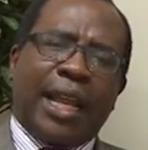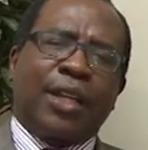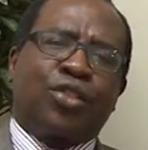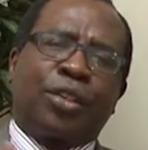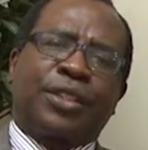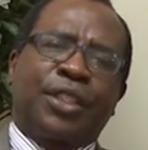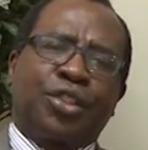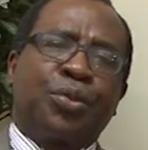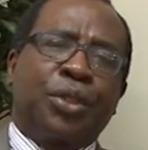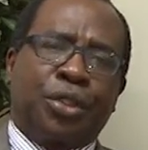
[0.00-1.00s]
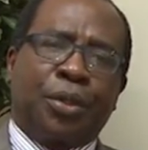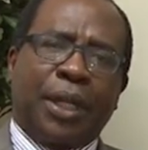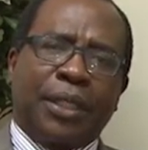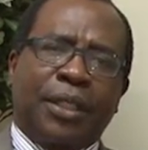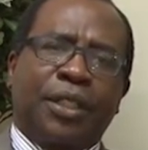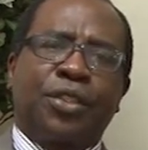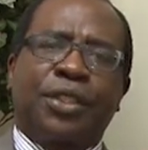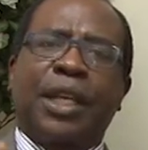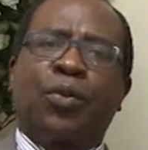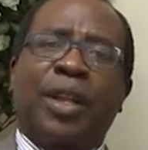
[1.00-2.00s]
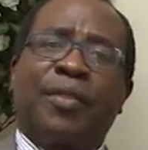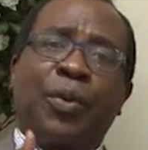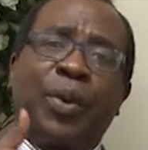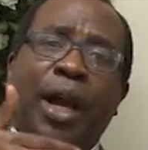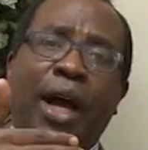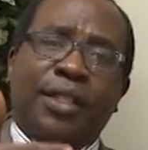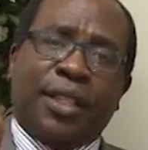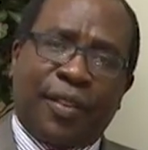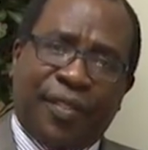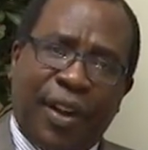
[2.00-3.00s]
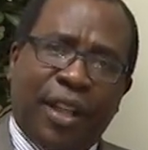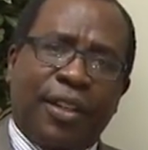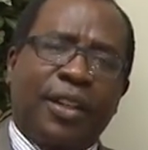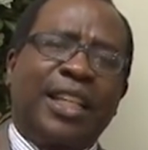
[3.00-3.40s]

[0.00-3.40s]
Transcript: And I trust that you will do it, because you said whatever we ask the Father